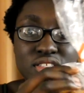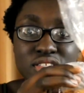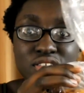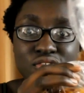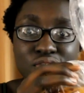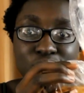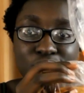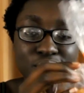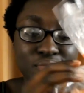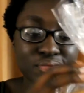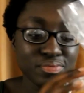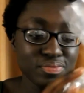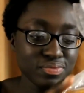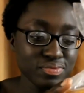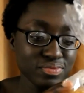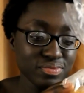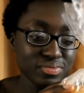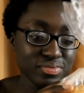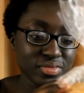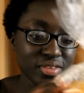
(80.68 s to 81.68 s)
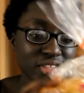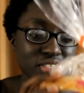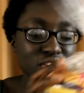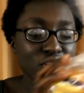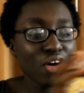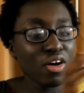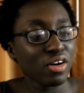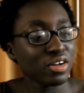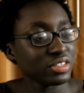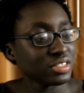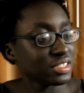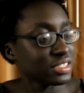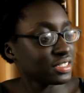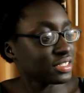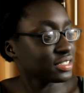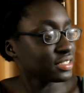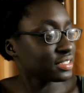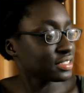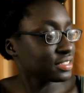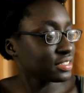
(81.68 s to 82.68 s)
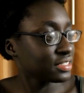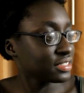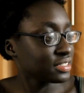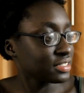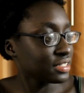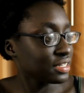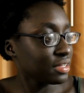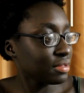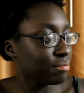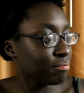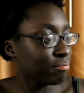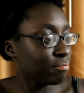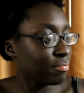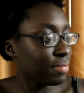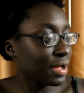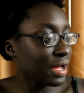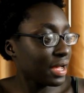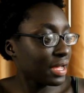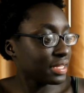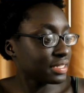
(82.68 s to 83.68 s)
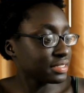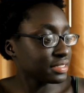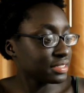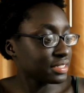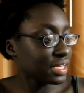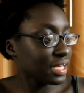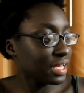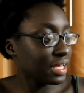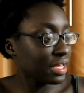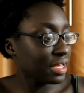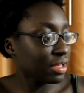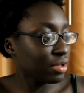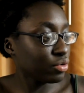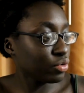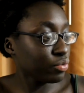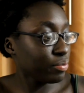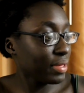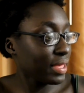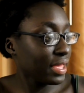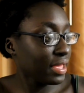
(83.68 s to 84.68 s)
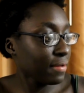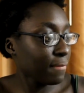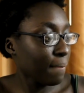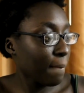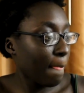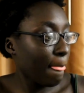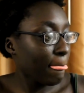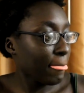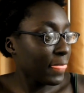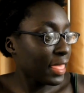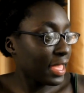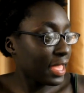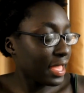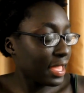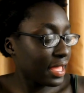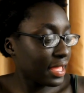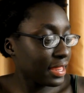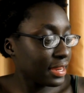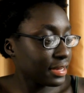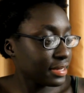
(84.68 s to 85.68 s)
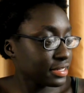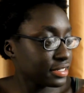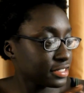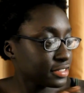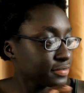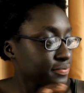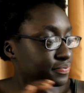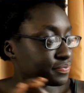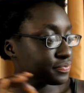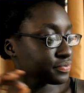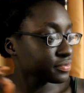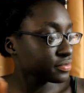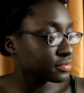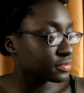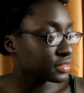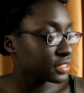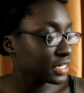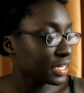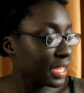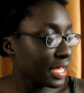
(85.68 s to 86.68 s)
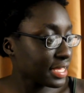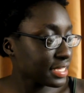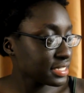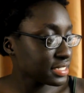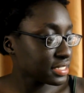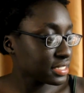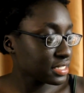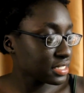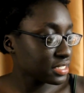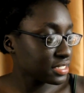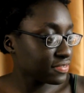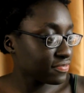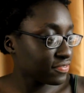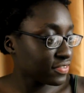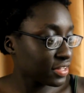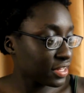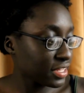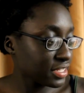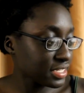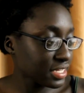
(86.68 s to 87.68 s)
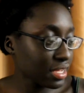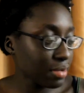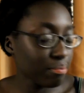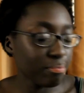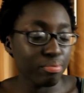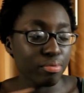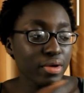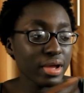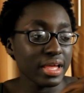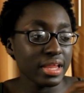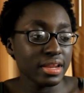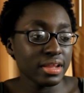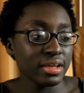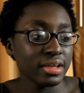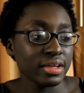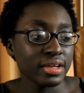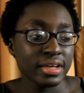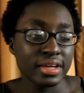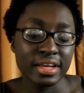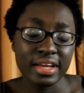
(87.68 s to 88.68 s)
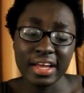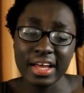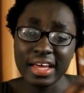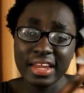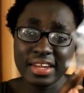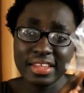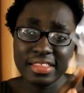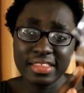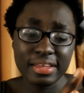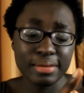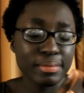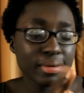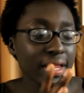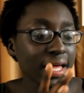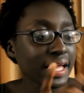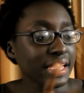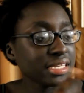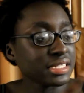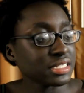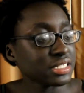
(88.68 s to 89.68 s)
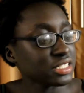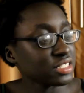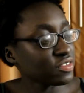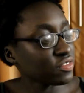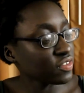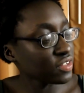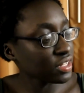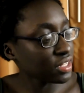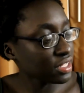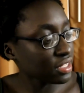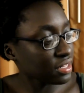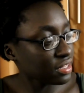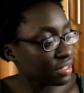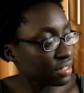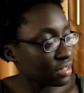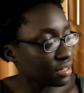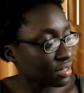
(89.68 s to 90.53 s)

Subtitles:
food called pan de ube, and it has this it's like a bread kind of thing, but it has this filling